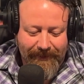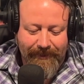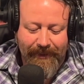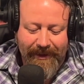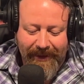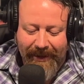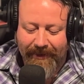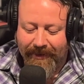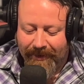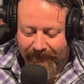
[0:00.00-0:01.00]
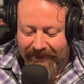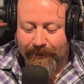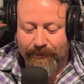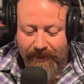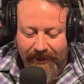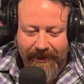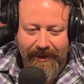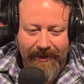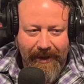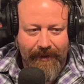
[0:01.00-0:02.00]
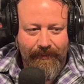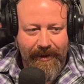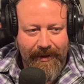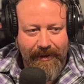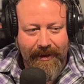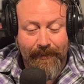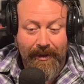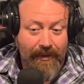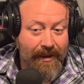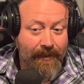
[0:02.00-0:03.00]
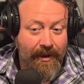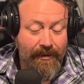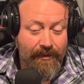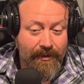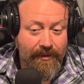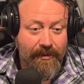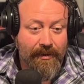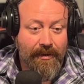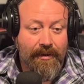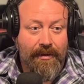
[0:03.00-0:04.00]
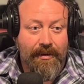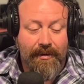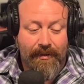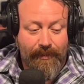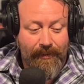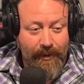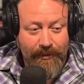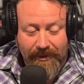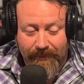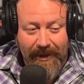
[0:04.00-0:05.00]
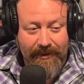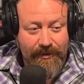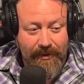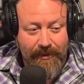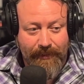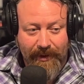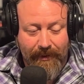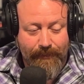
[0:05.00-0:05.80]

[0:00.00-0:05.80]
And so my dad was really lucky in that way, that he had my grandma, who was, a promotion master and PR